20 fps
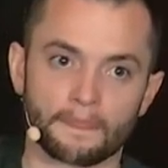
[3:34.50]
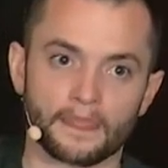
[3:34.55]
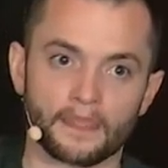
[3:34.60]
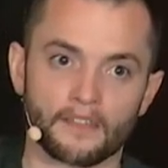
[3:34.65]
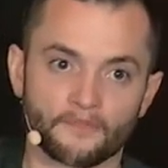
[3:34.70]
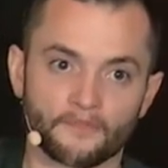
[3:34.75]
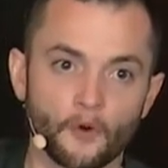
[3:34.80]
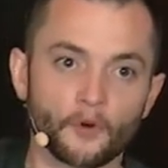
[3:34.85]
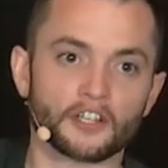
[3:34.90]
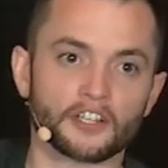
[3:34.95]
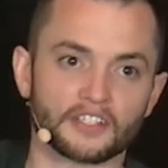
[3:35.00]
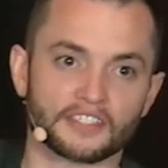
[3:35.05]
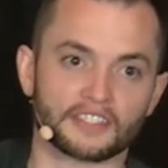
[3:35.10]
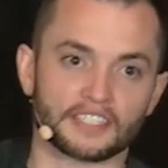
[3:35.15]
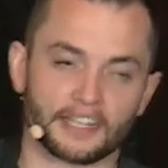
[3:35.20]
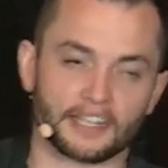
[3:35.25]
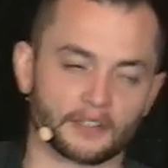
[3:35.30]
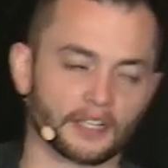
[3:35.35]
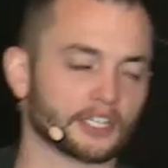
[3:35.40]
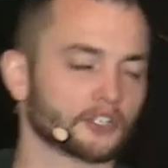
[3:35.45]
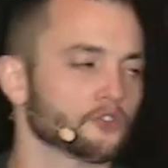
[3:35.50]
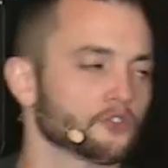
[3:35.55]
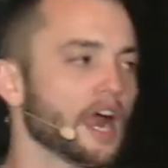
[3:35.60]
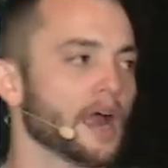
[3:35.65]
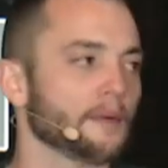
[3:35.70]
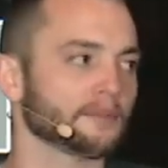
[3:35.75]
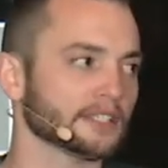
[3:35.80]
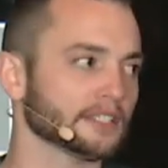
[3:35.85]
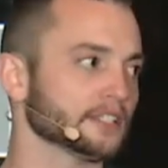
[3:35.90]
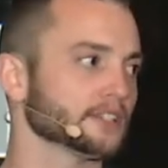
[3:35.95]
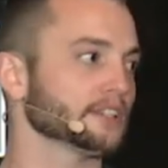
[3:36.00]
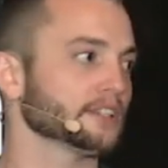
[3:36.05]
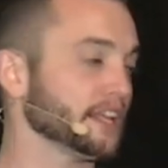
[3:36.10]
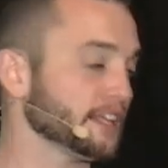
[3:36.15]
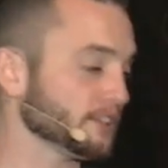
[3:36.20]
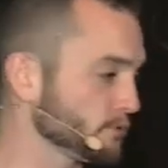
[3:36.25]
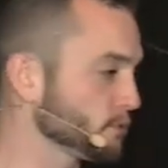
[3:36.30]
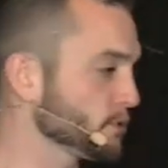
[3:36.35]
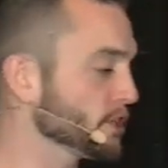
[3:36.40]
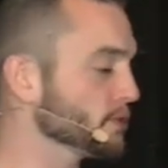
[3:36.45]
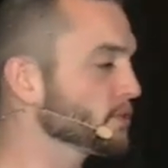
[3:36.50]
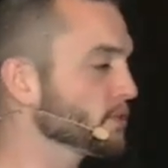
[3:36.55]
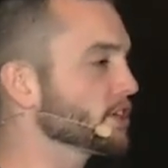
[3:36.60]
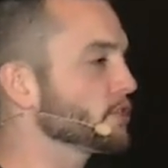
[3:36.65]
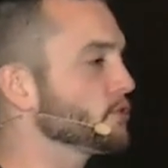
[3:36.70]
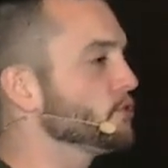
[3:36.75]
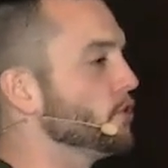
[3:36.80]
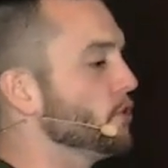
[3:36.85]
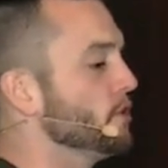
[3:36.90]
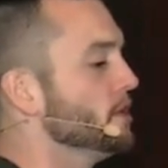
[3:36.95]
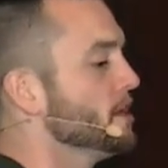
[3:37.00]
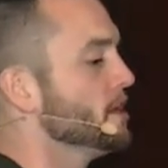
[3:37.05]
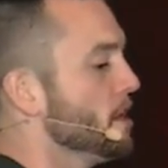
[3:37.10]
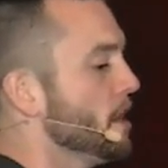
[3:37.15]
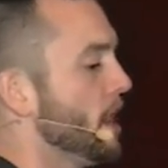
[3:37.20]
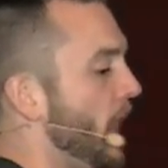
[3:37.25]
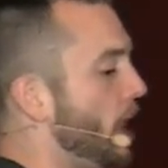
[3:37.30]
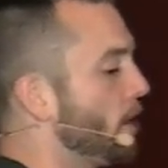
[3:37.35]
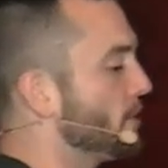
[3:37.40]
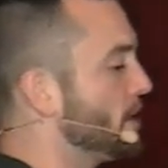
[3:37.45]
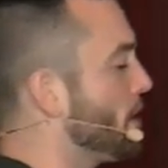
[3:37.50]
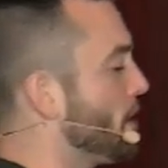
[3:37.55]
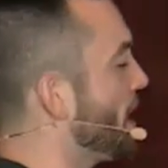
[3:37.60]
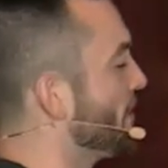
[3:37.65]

for your sake. And like, crap, this is, that's really, really cool. I,